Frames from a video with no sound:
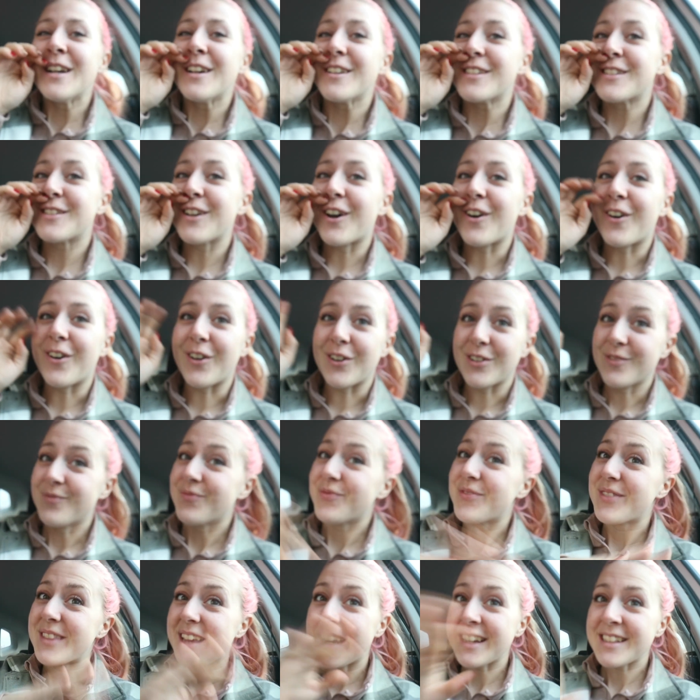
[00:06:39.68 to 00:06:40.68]
So
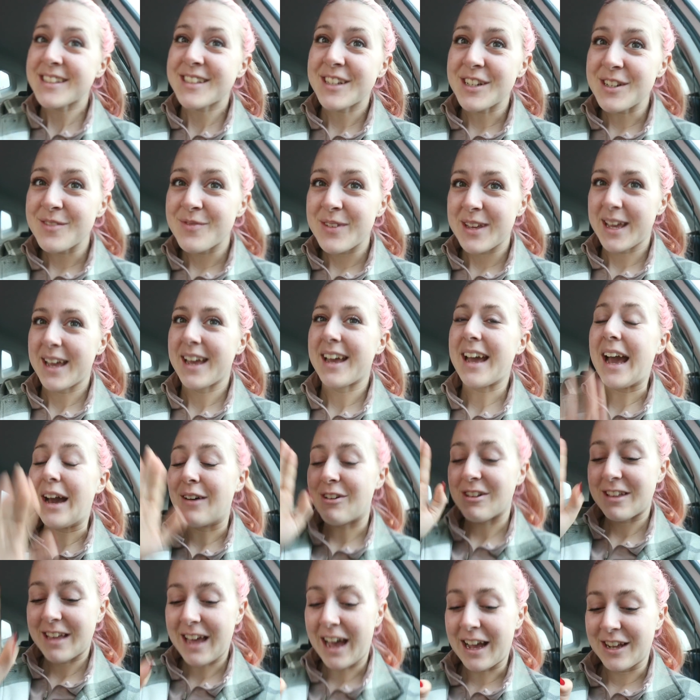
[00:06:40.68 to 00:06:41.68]
that's gonna be it.
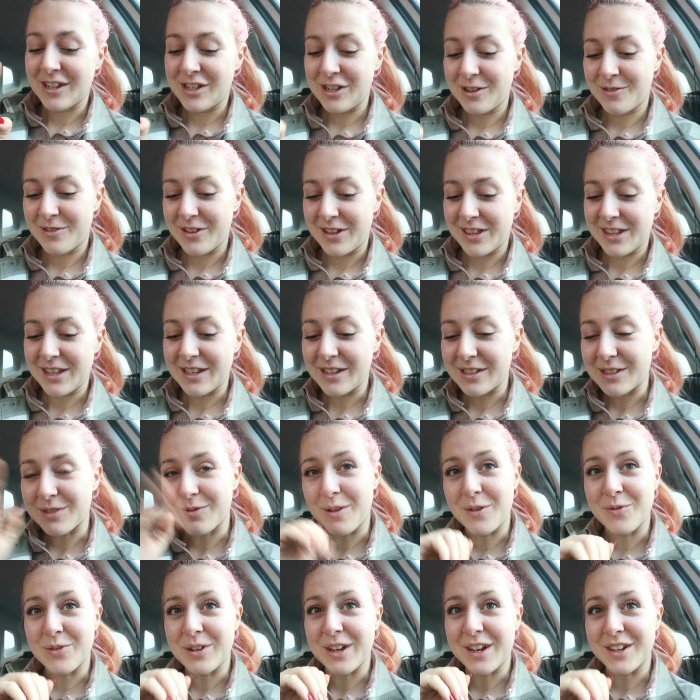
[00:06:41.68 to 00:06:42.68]
I'll catch up with you
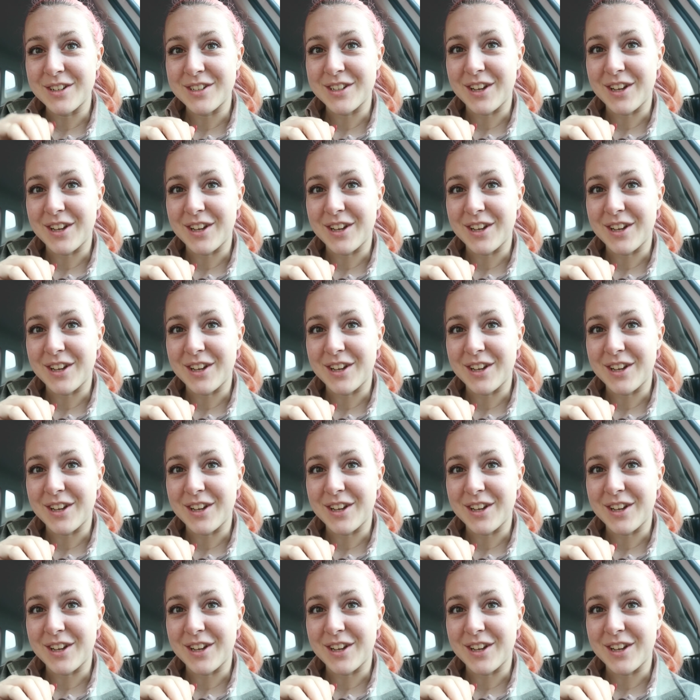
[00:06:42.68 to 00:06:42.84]
when we are